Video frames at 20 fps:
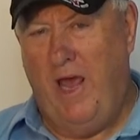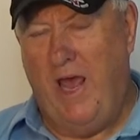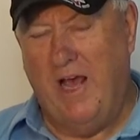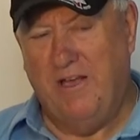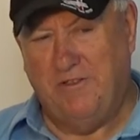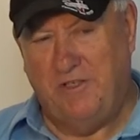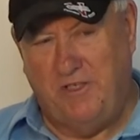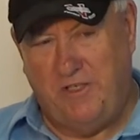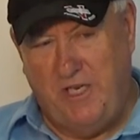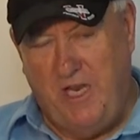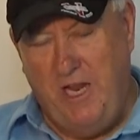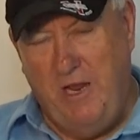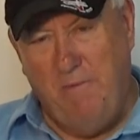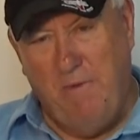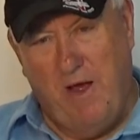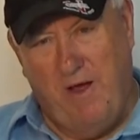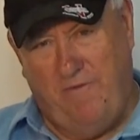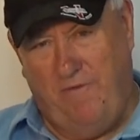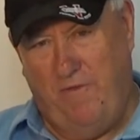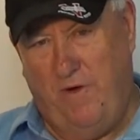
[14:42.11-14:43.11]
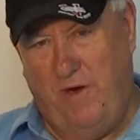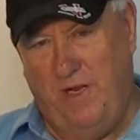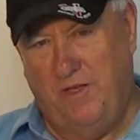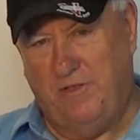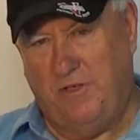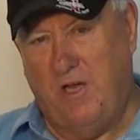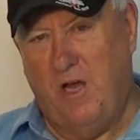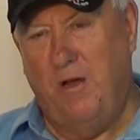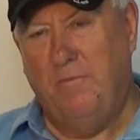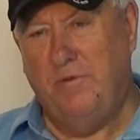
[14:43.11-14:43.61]
as a team effort
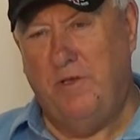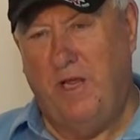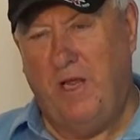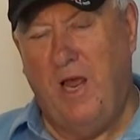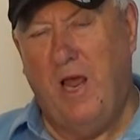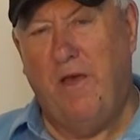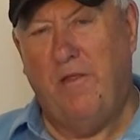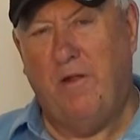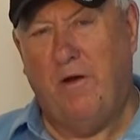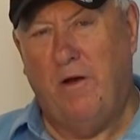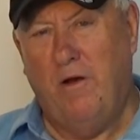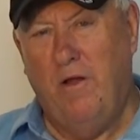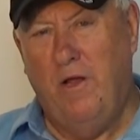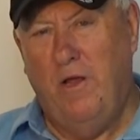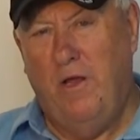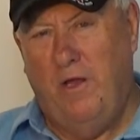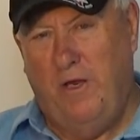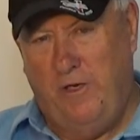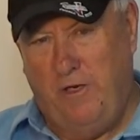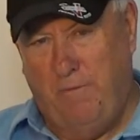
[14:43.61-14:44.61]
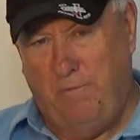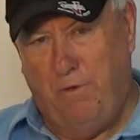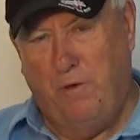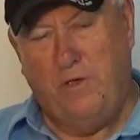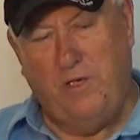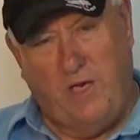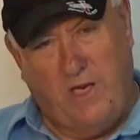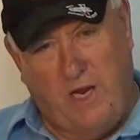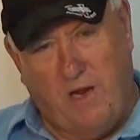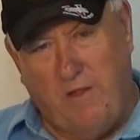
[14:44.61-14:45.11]
has come together to
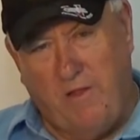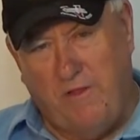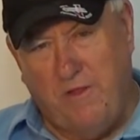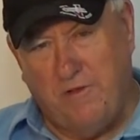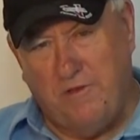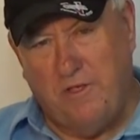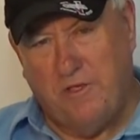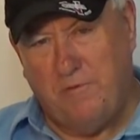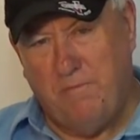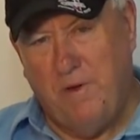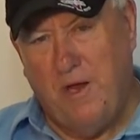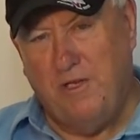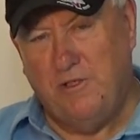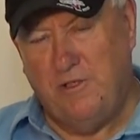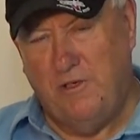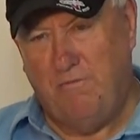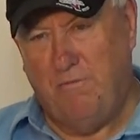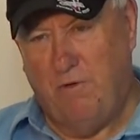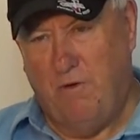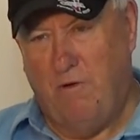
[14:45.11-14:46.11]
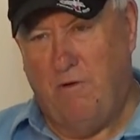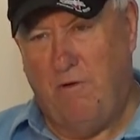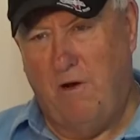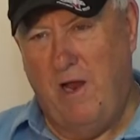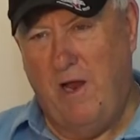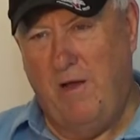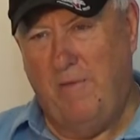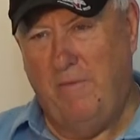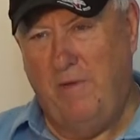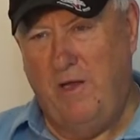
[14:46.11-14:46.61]
put together this expansion
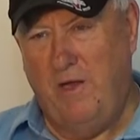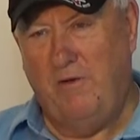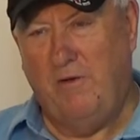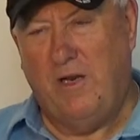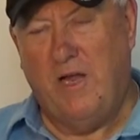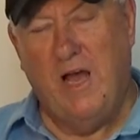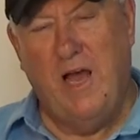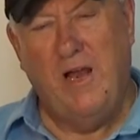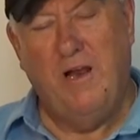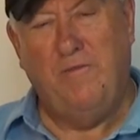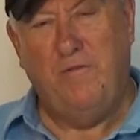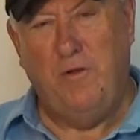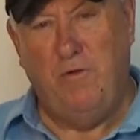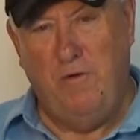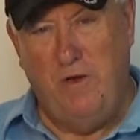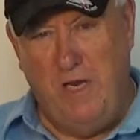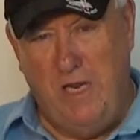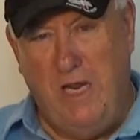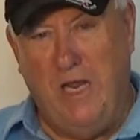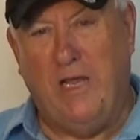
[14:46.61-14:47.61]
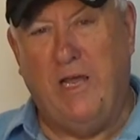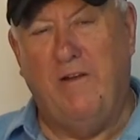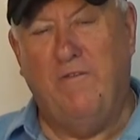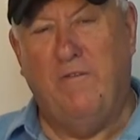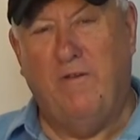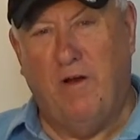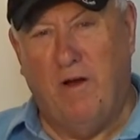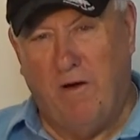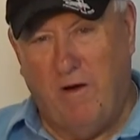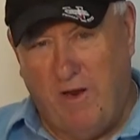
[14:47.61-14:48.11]
program in kind of unique and
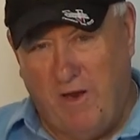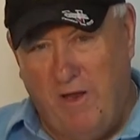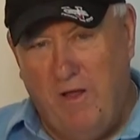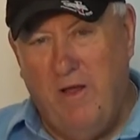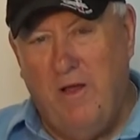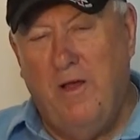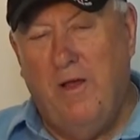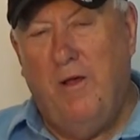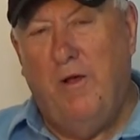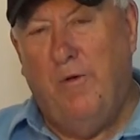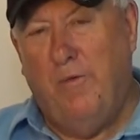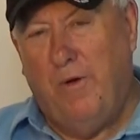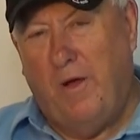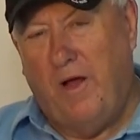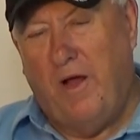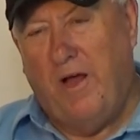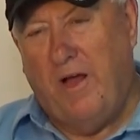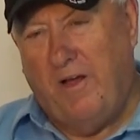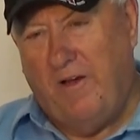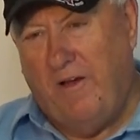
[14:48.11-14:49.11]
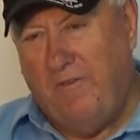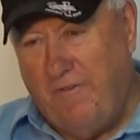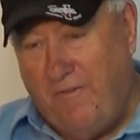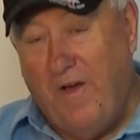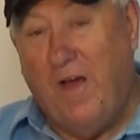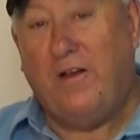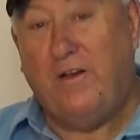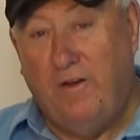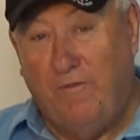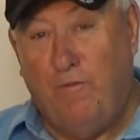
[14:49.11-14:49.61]
very uh,
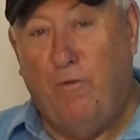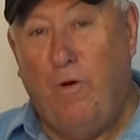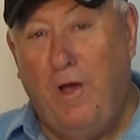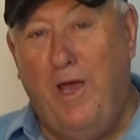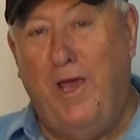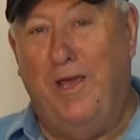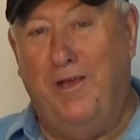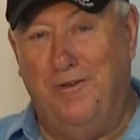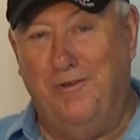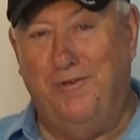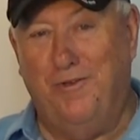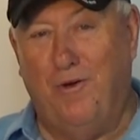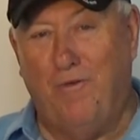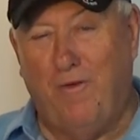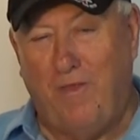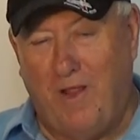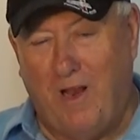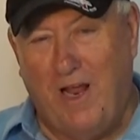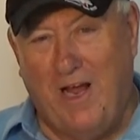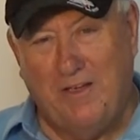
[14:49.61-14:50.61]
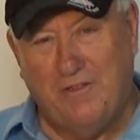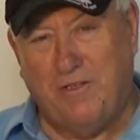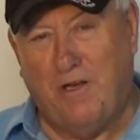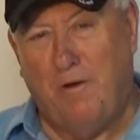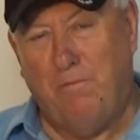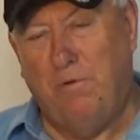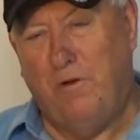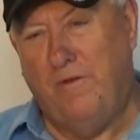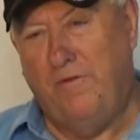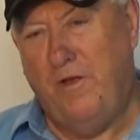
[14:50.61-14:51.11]
effective ways over the last
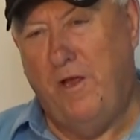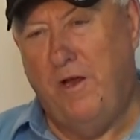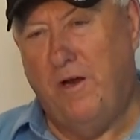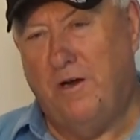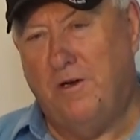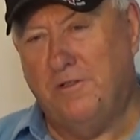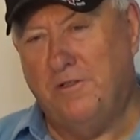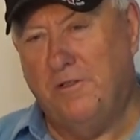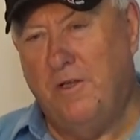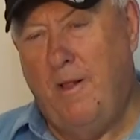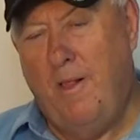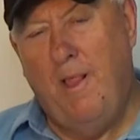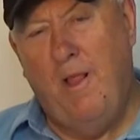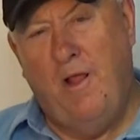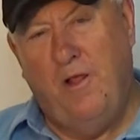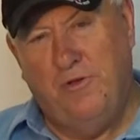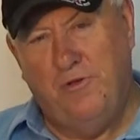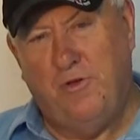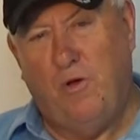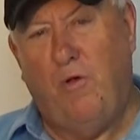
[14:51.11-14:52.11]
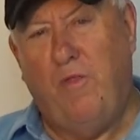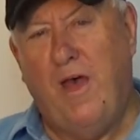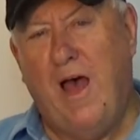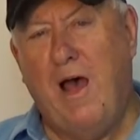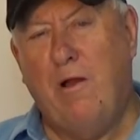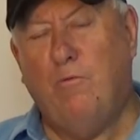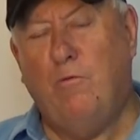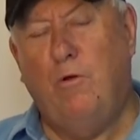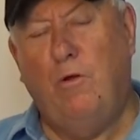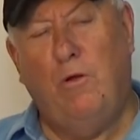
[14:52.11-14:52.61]
couple of years. So
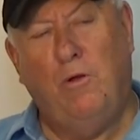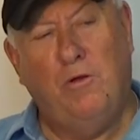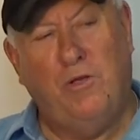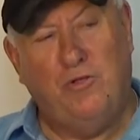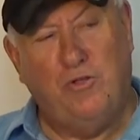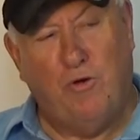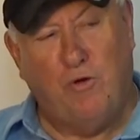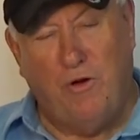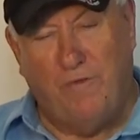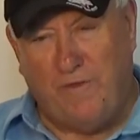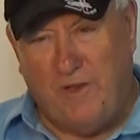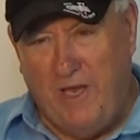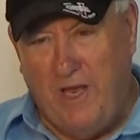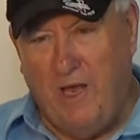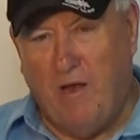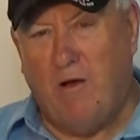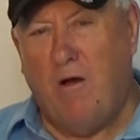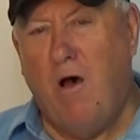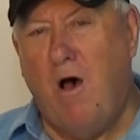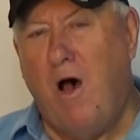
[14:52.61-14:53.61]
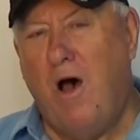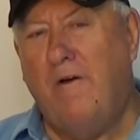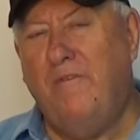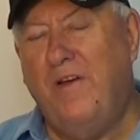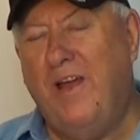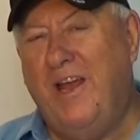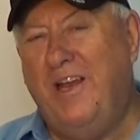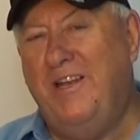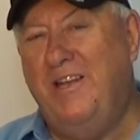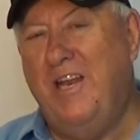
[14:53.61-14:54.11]
that will sort of kick
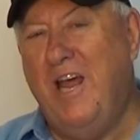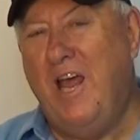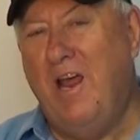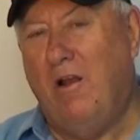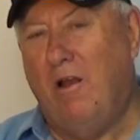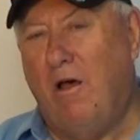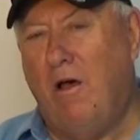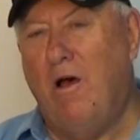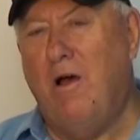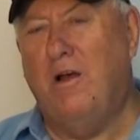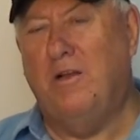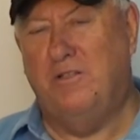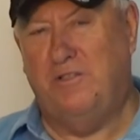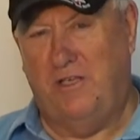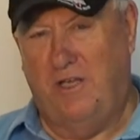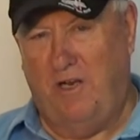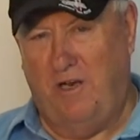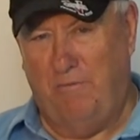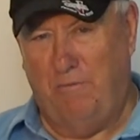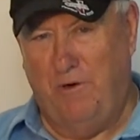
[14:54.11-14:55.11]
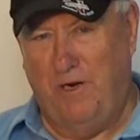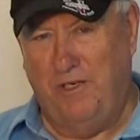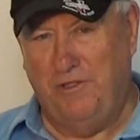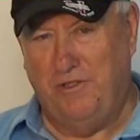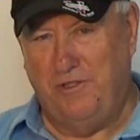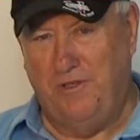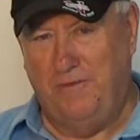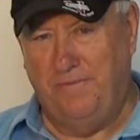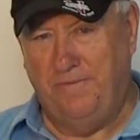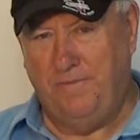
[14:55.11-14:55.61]
off a day-long
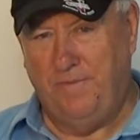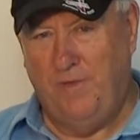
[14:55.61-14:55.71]
celebration